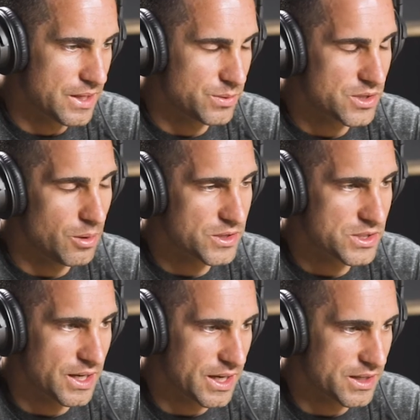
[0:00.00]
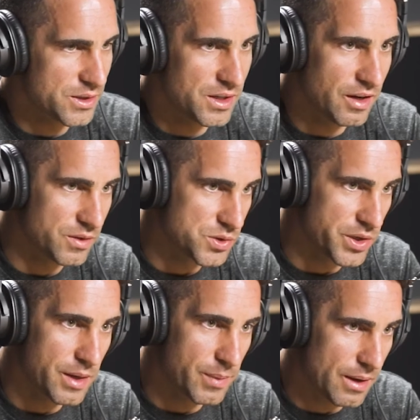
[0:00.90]
it was almost like I couldn't even
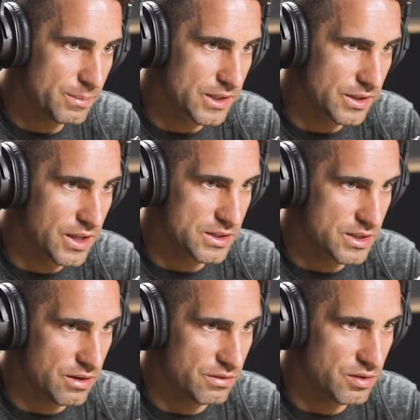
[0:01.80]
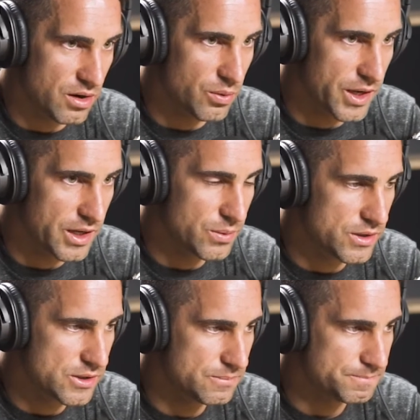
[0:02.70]
dream that big. That's how far away it
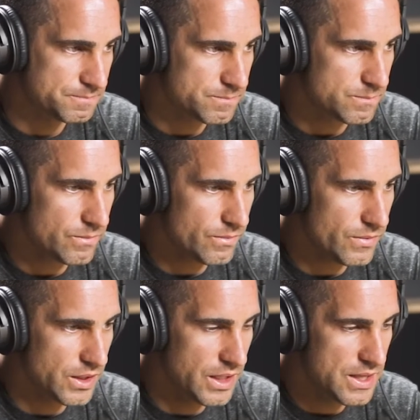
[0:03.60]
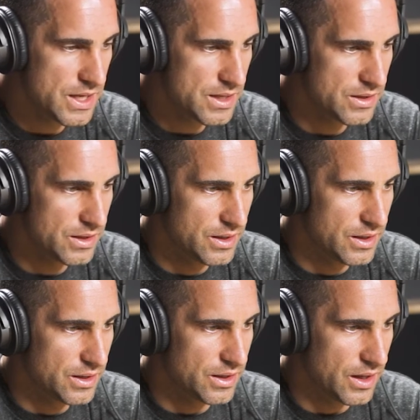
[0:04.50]
was. And then
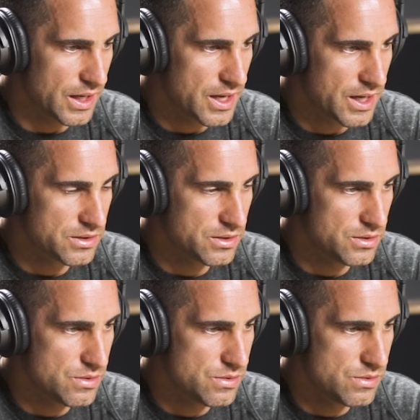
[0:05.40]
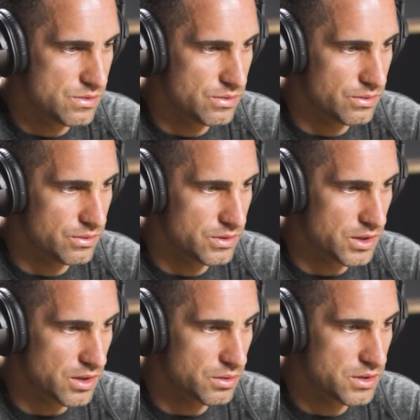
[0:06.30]
I got to
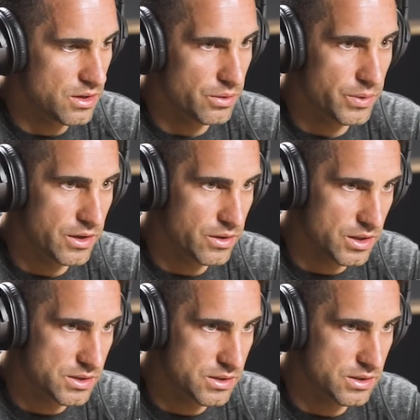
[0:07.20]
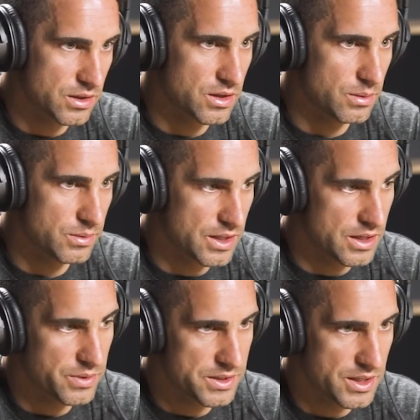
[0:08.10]
go to the arena crosses a couple of
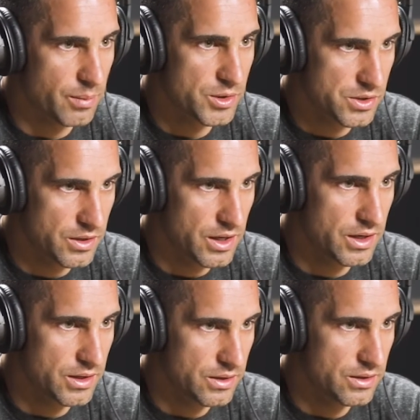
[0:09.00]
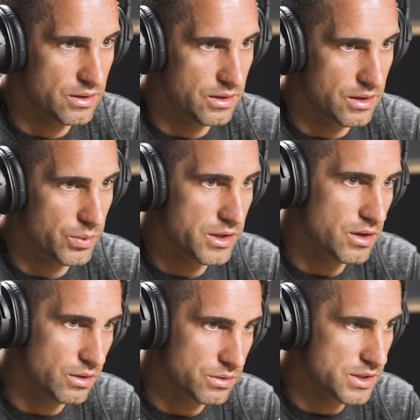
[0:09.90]
times. I'd race amateur day, and then
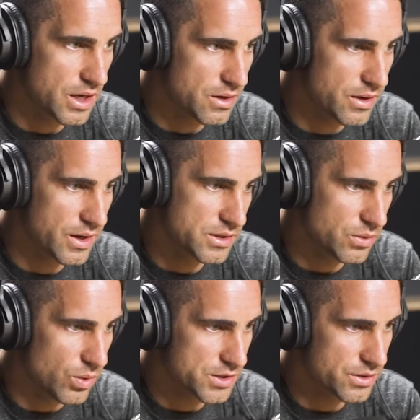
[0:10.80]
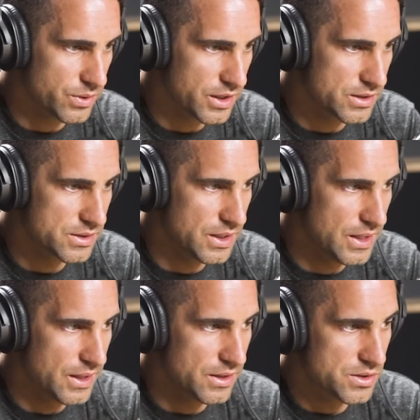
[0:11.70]
we'd go Saturday night to watch the race.
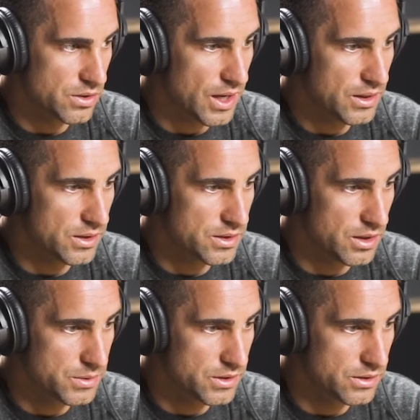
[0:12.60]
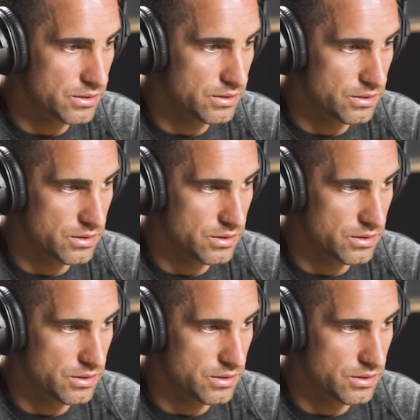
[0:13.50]
So I looked up to,